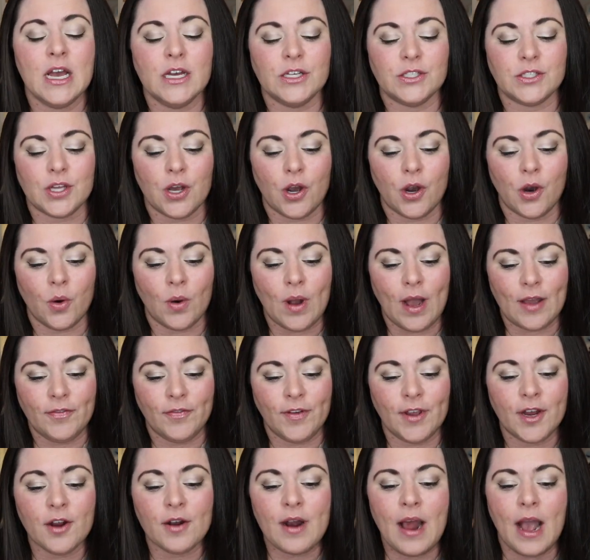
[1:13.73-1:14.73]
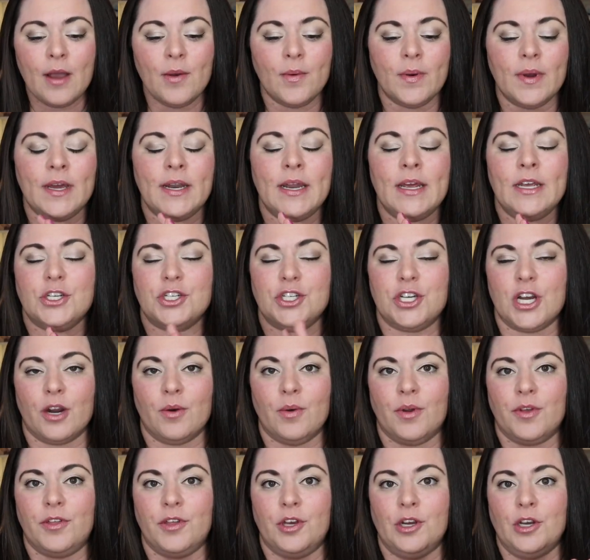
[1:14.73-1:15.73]
So I figured I would share
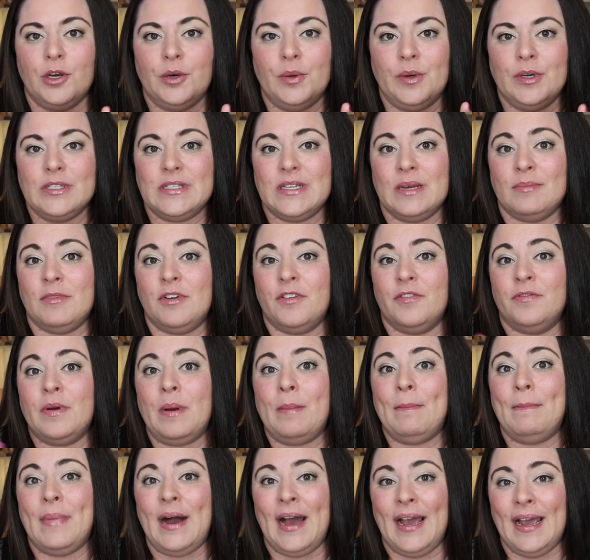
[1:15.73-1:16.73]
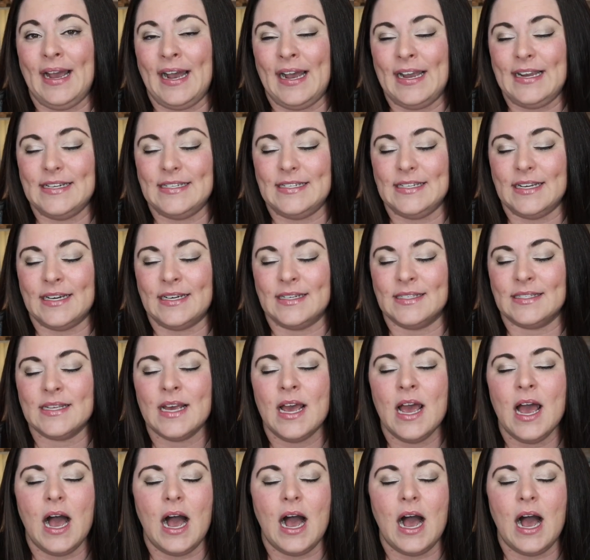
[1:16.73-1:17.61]
with you some of my ideas.